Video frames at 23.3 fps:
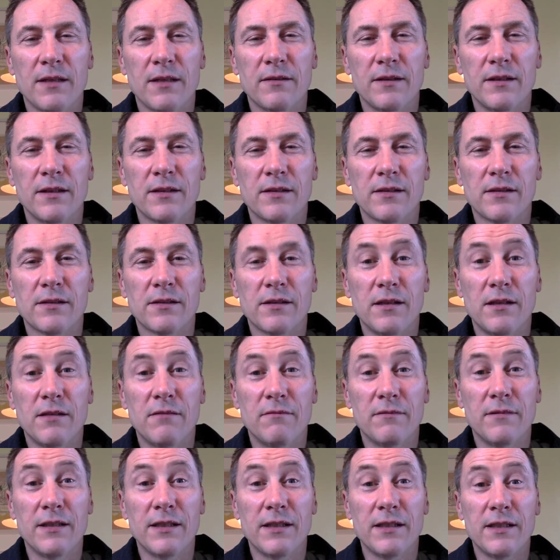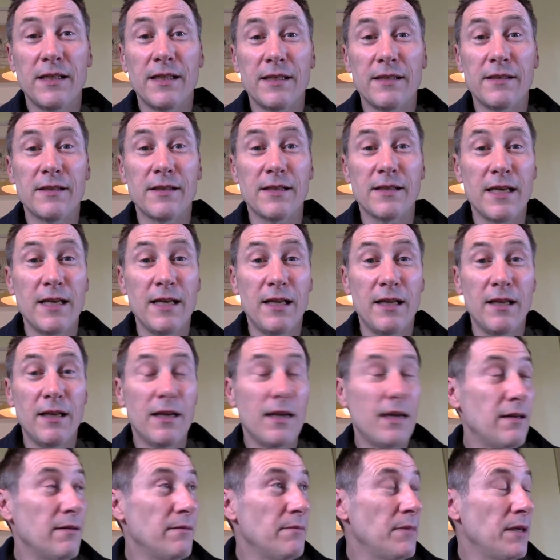it's this is in
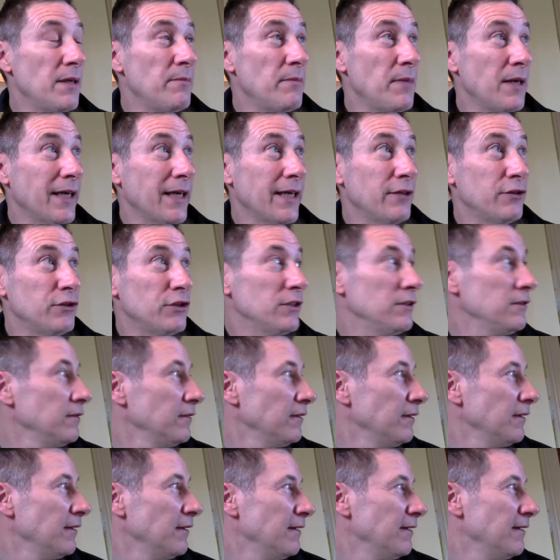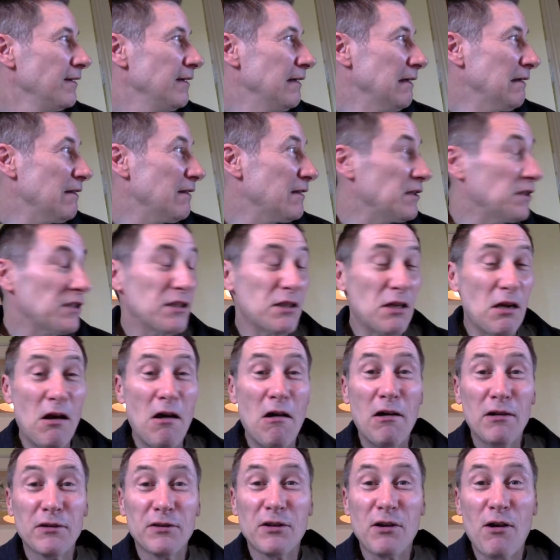in in my kitchen, the
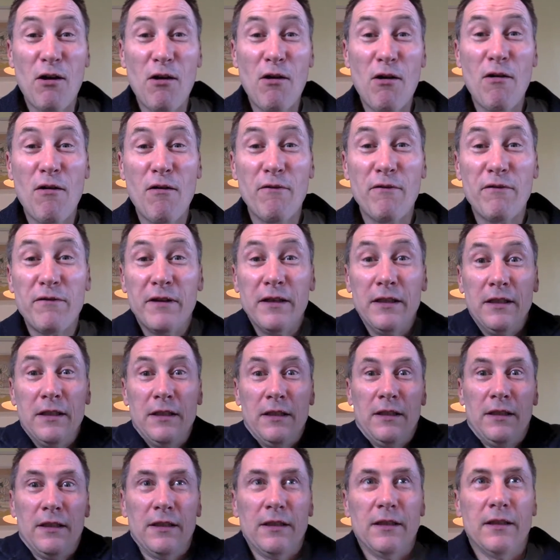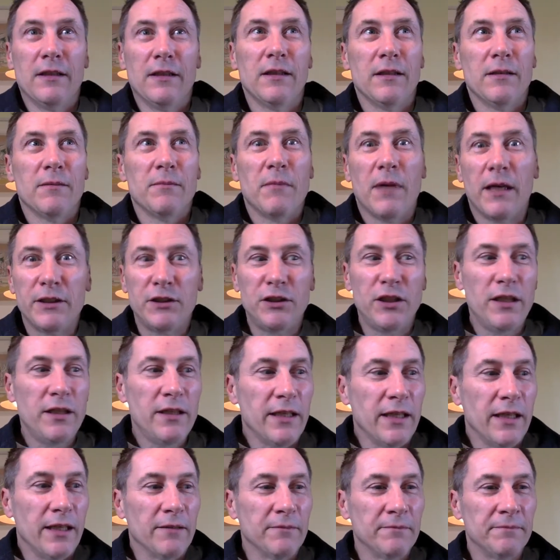start of my
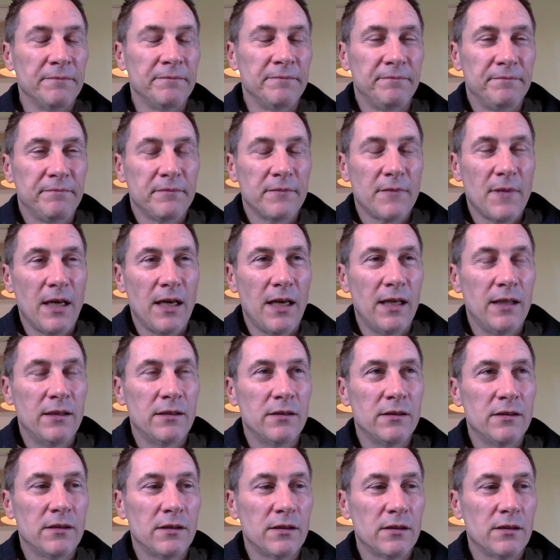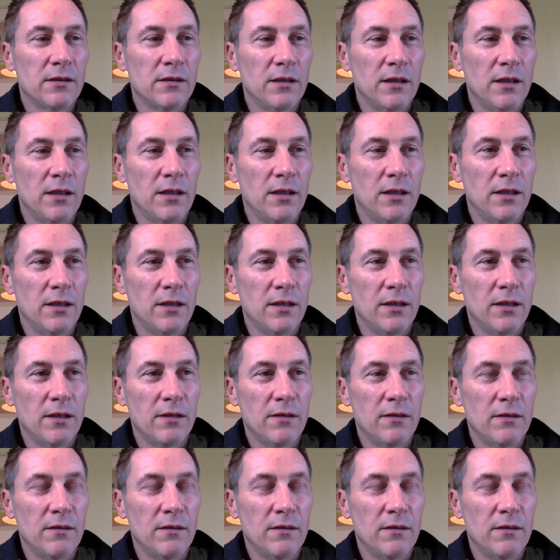journey. And uh,